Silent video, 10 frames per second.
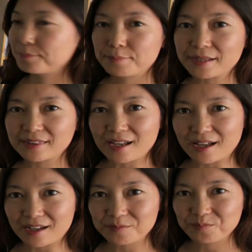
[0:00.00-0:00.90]

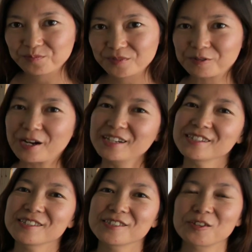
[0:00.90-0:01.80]
"bata," right?
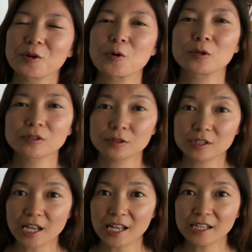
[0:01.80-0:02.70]
So
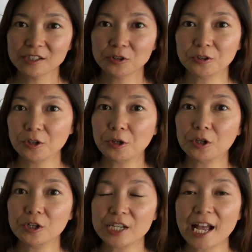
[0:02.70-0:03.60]
today, you're gonna
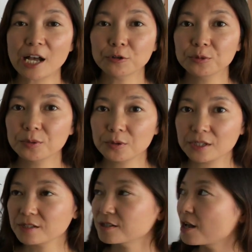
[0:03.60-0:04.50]
learn how to
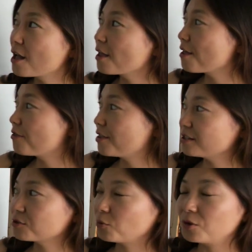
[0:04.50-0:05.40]
pronounce
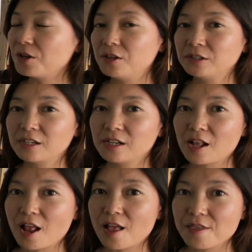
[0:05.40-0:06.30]
this one
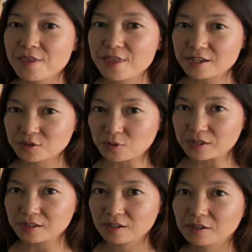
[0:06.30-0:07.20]
and this one
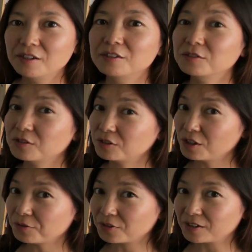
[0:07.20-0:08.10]

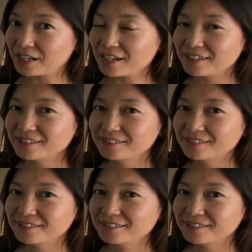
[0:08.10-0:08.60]
differently.